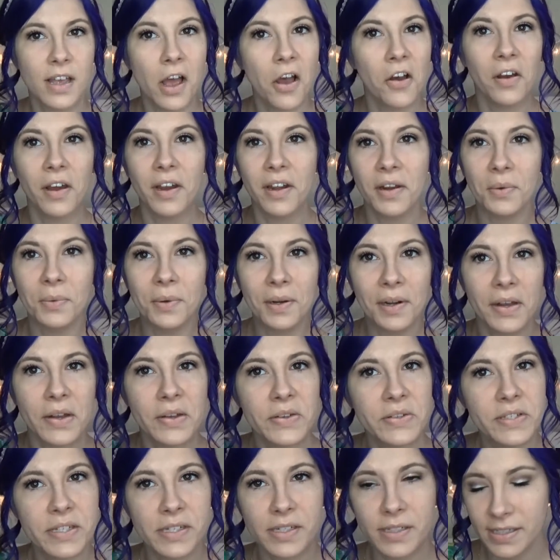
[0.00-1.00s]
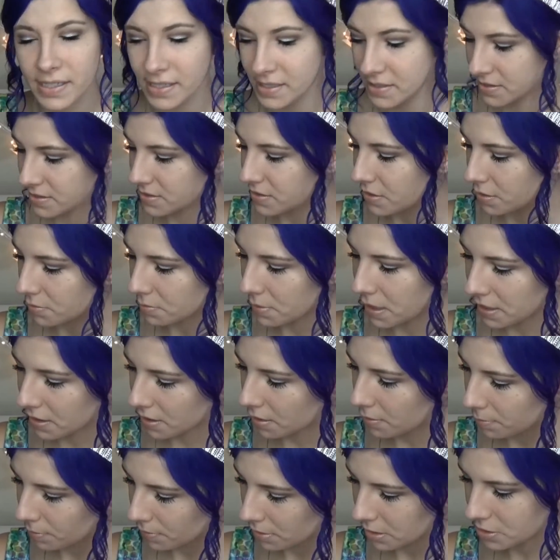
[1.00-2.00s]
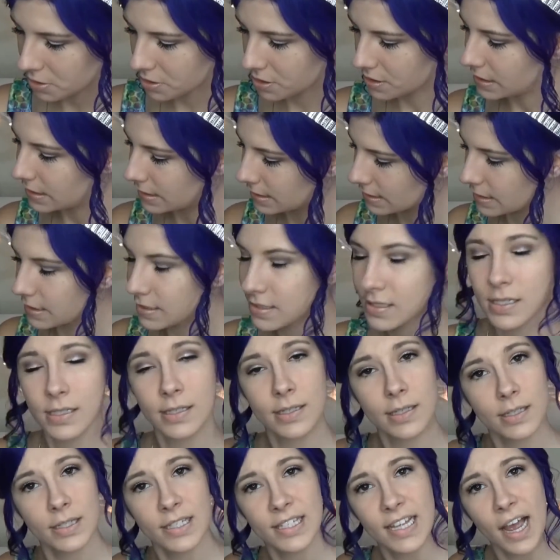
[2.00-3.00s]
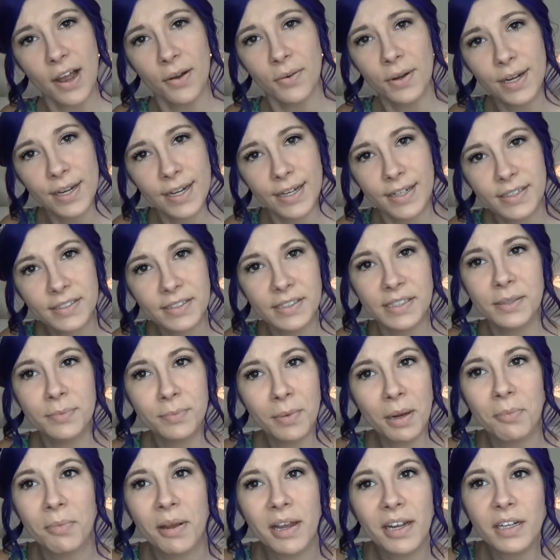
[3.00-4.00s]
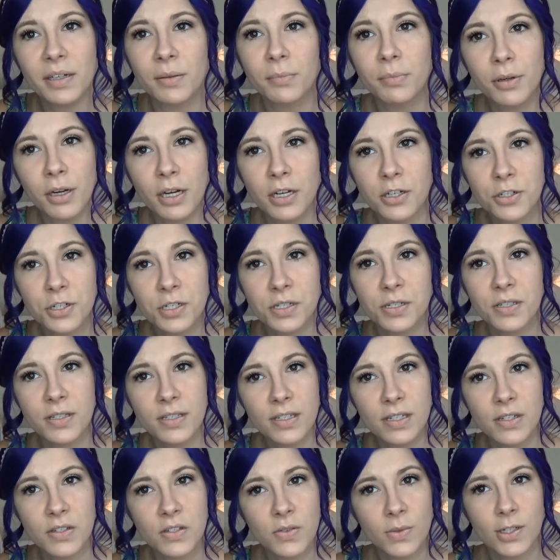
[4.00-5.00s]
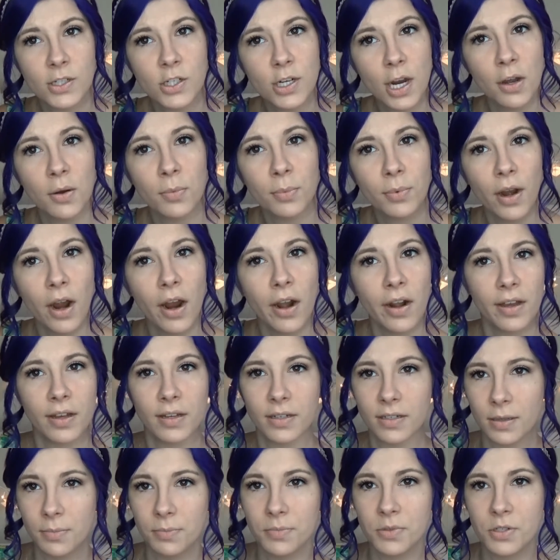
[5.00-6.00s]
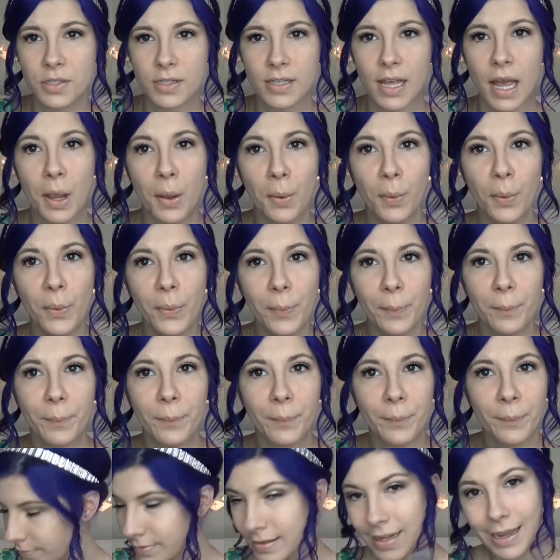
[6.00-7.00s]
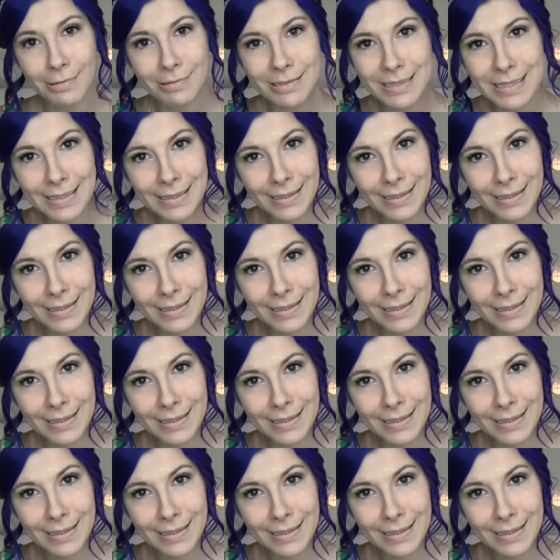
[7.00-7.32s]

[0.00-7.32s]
is how anyone else cleans their makeup brushes, because this is how I clean my makeup brushes to switch out product. I'm just like, oh, now it's